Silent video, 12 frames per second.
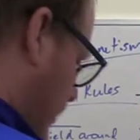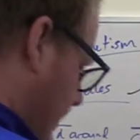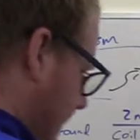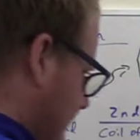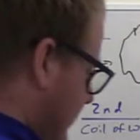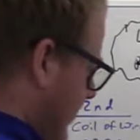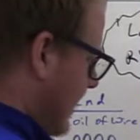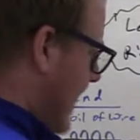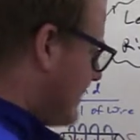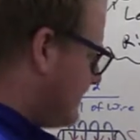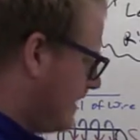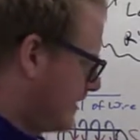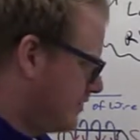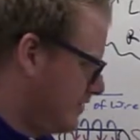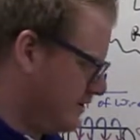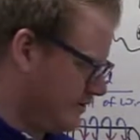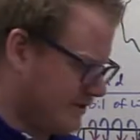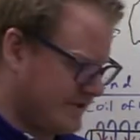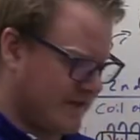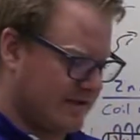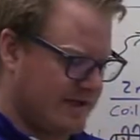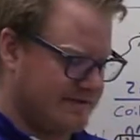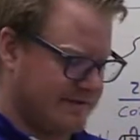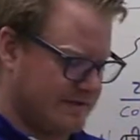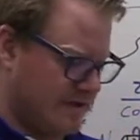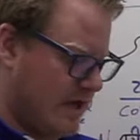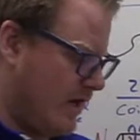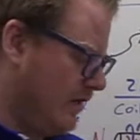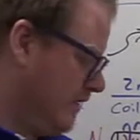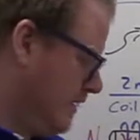Okay, so the last section is just on Lenz's law.